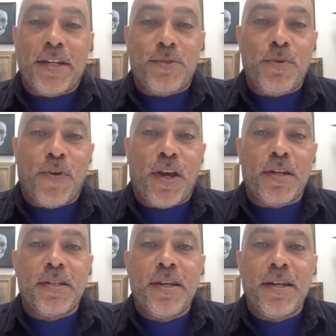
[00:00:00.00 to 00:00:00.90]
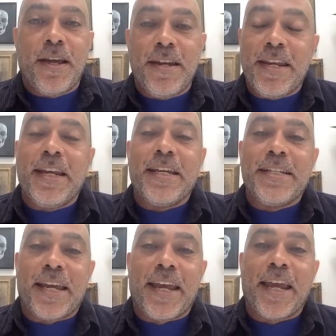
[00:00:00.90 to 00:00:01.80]
as we've heard, nearly a
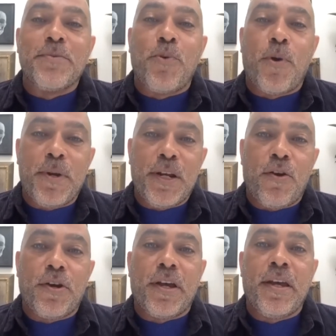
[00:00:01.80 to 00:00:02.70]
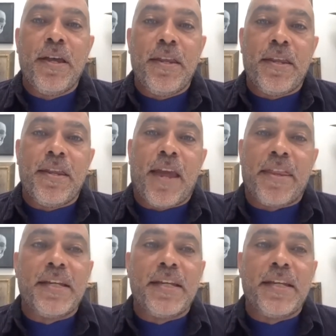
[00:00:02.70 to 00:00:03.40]
decade and probably longer than that.